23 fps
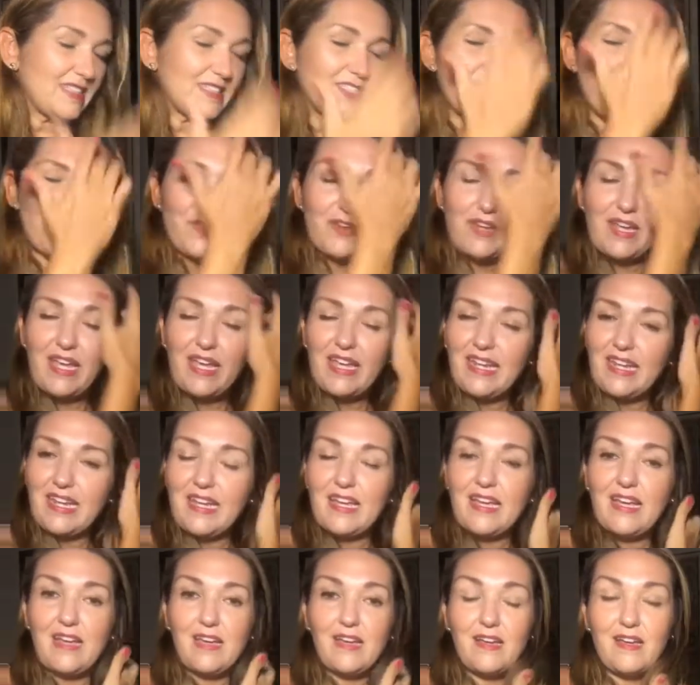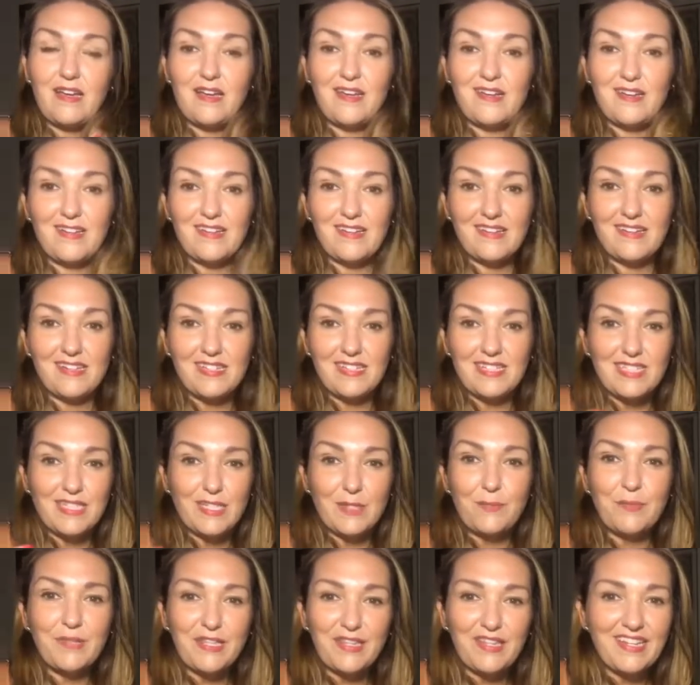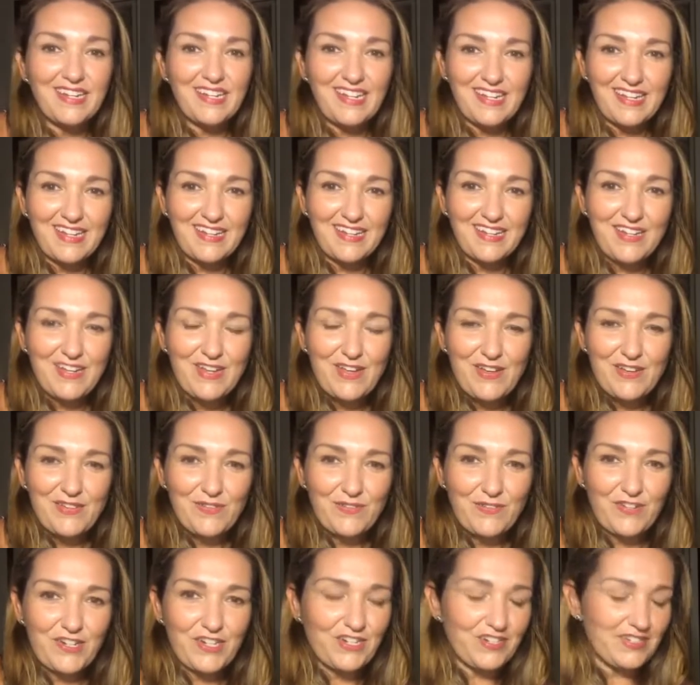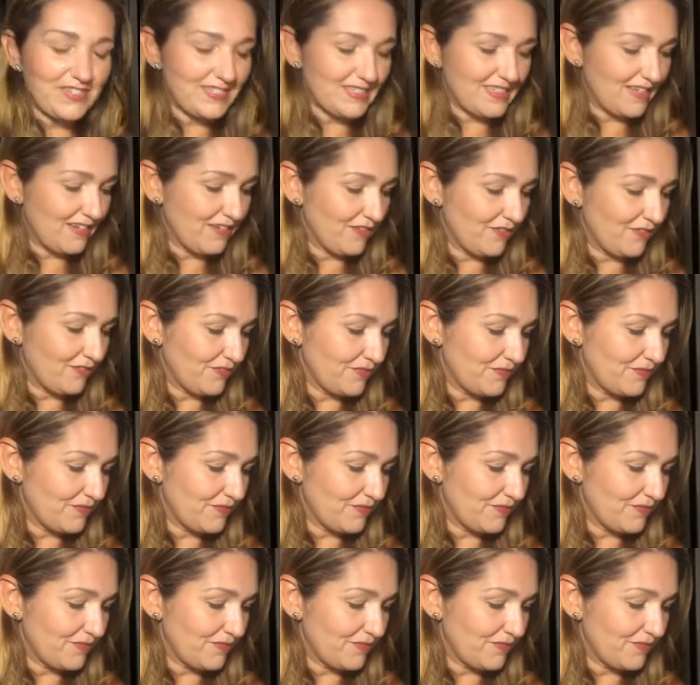It's creating a stability for yourself.